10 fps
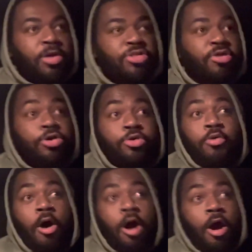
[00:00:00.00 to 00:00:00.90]
So you
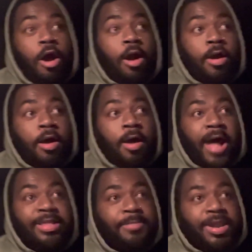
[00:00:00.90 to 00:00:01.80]
are,
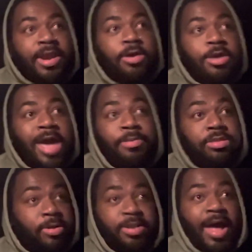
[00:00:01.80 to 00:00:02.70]
as a millennial, you're able
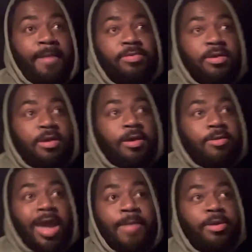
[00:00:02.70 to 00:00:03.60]
to adapt.
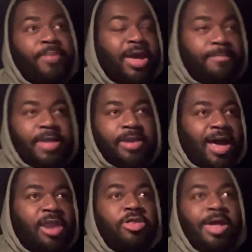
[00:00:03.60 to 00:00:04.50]
You're able to pick up
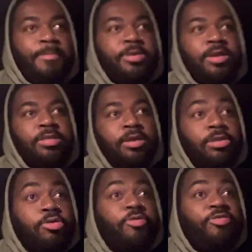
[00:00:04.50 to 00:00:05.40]
technology. You're able to, to
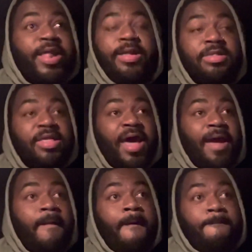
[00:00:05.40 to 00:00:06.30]
do things
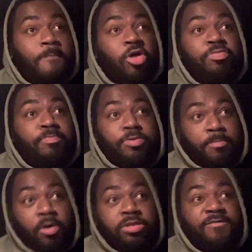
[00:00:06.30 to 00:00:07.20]
that most
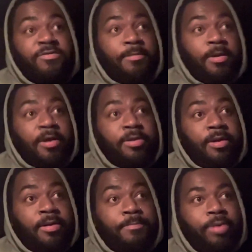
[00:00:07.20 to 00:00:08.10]
most of your
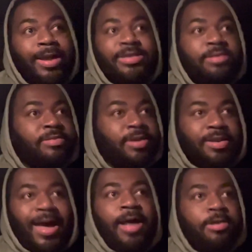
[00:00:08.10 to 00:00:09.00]
your predecessors could
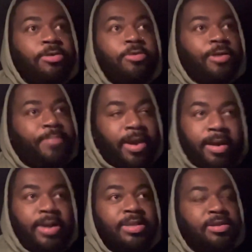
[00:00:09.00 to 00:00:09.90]
not do, your
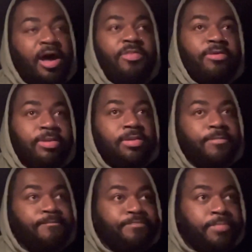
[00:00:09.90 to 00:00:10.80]
parents and others.
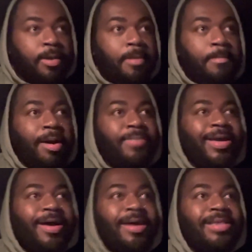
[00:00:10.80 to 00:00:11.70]
But
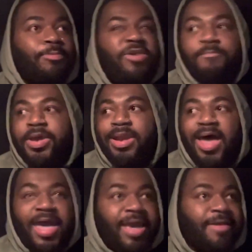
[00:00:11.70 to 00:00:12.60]
because we've been
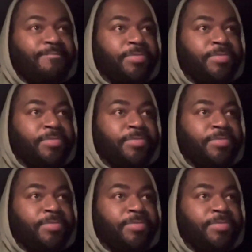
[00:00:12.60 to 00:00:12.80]
like